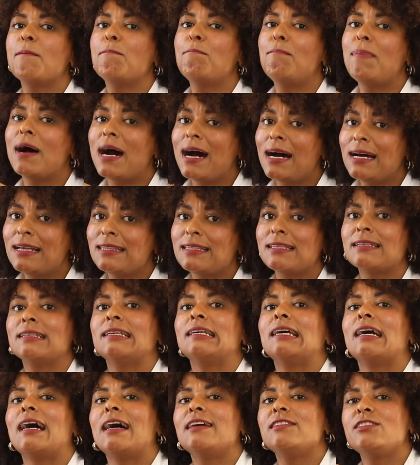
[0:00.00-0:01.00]
but
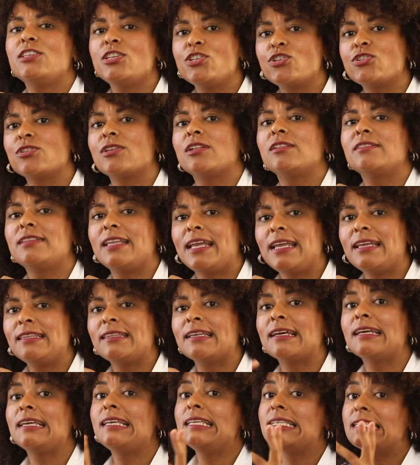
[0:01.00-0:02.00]
additional
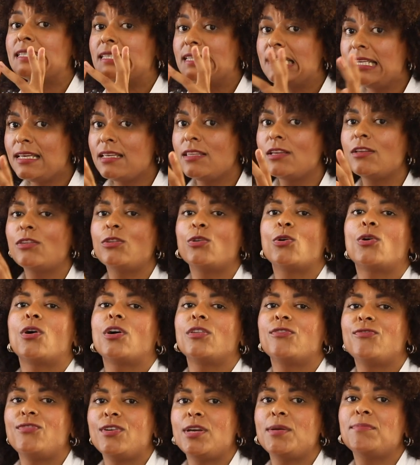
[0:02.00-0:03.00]
data is needed to
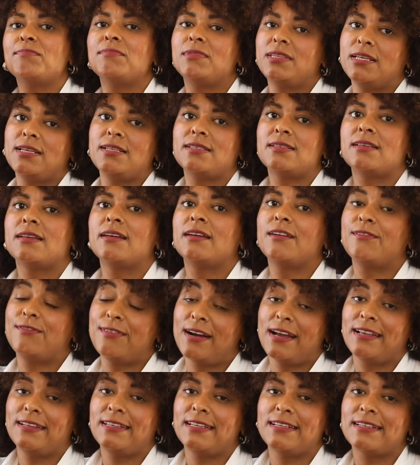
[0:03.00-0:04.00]
confirm this
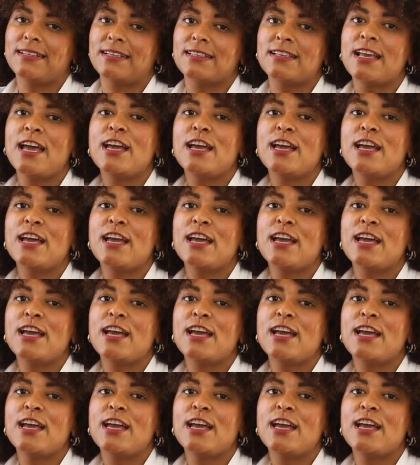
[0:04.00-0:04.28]
finding.